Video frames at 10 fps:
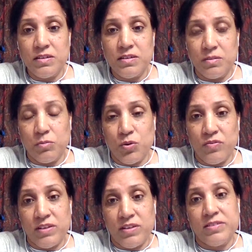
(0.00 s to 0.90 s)
The more of
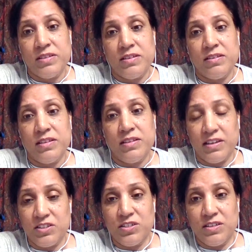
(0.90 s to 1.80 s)
us that
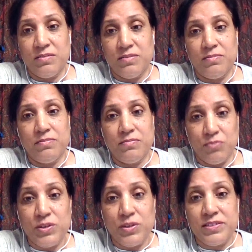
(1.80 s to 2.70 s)
actually
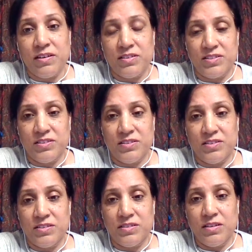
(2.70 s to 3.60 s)
voice our
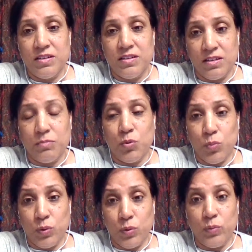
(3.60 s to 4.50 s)
concerns, the more
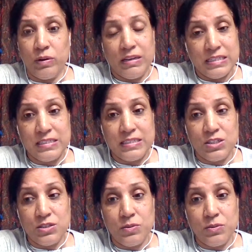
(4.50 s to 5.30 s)
we will get listened to.